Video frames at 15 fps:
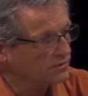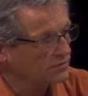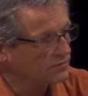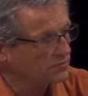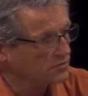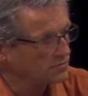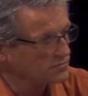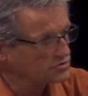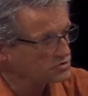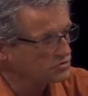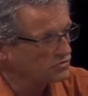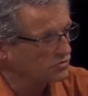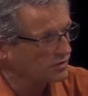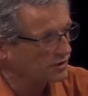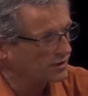you formed
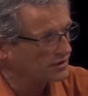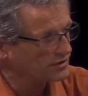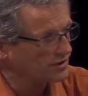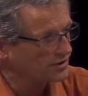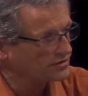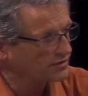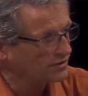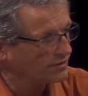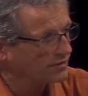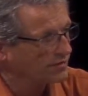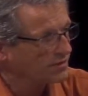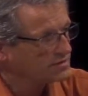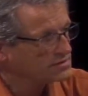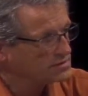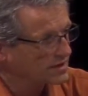this new
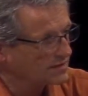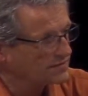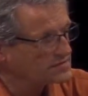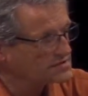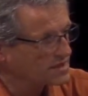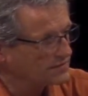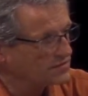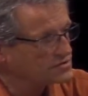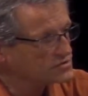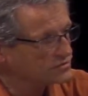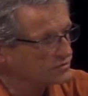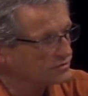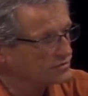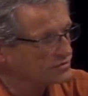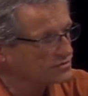organization, yeah. Save, Save Our
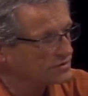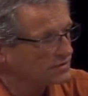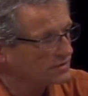Schools.